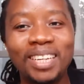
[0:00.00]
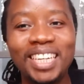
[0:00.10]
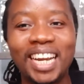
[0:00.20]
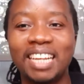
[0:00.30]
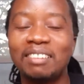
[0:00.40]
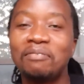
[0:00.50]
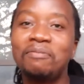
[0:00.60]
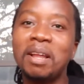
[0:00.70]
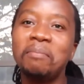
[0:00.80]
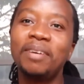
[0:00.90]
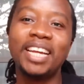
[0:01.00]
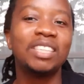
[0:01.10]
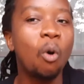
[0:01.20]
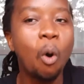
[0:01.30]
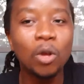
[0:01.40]

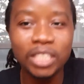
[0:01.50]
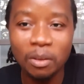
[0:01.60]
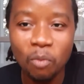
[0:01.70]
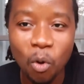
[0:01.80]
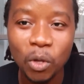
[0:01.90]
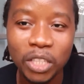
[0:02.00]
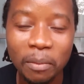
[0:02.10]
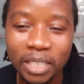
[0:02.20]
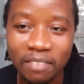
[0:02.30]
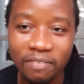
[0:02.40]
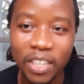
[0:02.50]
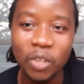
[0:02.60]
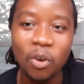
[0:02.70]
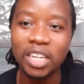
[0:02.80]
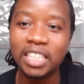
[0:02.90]
Flipgrid, awesome. It's a
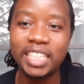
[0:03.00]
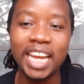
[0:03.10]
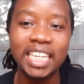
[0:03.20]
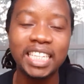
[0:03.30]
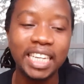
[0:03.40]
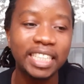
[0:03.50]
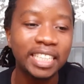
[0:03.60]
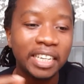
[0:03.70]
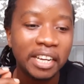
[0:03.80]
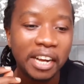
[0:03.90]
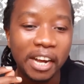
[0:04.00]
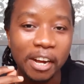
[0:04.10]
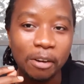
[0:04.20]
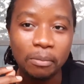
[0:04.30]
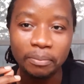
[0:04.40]
video-orientated
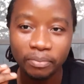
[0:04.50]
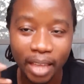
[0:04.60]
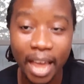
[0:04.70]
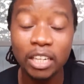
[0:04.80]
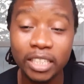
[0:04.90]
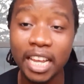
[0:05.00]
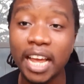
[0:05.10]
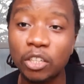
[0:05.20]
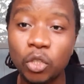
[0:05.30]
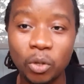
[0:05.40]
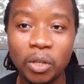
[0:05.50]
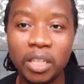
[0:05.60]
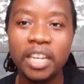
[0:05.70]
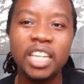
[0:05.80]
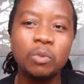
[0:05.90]
EdTech
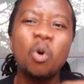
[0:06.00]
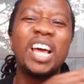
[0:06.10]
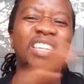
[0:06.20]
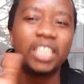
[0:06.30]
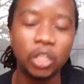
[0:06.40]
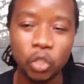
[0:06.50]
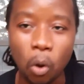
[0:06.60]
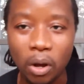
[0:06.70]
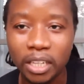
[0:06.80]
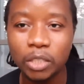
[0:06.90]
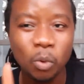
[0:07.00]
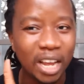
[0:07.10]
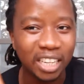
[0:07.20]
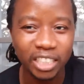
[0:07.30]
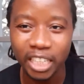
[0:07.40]
tool. It's more like TikTok.
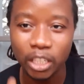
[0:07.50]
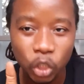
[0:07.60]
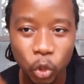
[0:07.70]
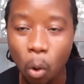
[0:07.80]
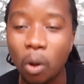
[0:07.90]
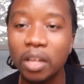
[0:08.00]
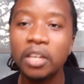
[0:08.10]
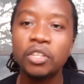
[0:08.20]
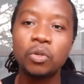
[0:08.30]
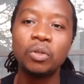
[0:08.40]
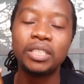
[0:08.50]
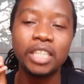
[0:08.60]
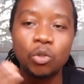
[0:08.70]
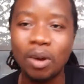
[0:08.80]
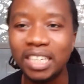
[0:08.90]
So
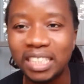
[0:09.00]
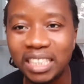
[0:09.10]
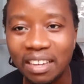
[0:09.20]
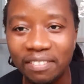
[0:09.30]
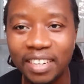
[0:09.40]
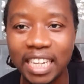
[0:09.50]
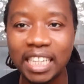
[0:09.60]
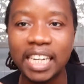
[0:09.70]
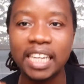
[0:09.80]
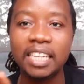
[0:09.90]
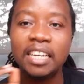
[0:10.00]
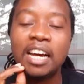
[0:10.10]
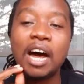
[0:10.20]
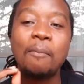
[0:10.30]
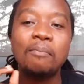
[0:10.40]
this one is definitely
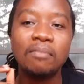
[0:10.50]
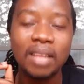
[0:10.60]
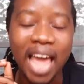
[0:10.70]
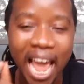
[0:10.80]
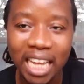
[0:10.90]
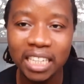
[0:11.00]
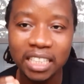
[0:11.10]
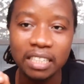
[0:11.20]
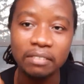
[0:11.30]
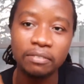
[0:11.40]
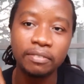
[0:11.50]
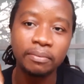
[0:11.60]
active